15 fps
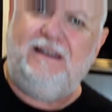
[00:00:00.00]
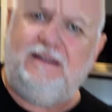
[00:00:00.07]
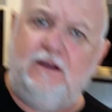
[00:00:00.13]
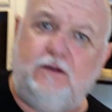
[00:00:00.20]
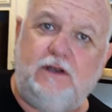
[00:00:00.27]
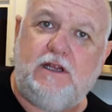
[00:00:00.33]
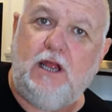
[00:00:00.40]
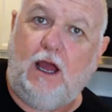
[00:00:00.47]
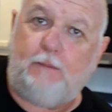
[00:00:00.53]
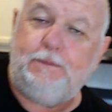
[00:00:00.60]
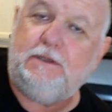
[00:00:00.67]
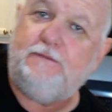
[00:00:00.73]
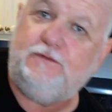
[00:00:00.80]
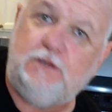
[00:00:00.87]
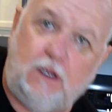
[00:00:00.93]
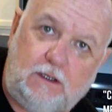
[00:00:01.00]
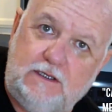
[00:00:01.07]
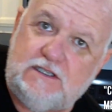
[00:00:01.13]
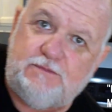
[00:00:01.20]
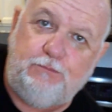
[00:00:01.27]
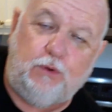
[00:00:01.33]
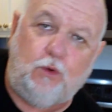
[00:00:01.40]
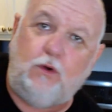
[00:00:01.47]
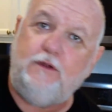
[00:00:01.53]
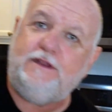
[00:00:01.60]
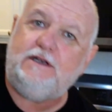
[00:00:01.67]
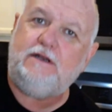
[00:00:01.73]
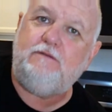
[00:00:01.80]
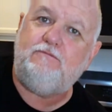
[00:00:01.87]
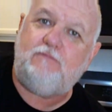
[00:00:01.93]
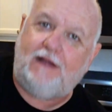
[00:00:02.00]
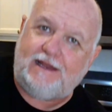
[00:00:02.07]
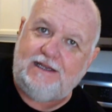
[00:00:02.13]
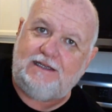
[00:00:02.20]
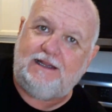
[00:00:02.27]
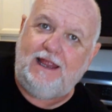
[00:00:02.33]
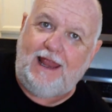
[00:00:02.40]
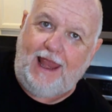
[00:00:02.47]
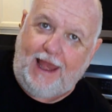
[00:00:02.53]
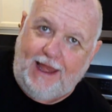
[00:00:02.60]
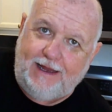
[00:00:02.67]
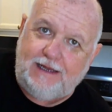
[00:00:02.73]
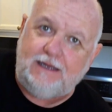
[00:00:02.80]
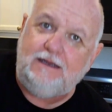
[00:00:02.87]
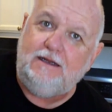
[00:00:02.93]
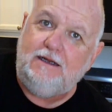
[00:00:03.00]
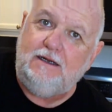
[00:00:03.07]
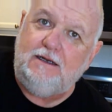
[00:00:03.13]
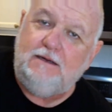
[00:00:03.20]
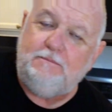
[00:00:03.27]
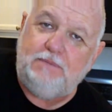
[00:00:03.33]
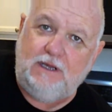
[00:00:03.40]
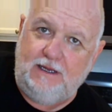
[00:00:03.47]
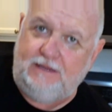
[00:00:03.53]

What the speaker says: They're a couple of dollars more than a regular egg, but I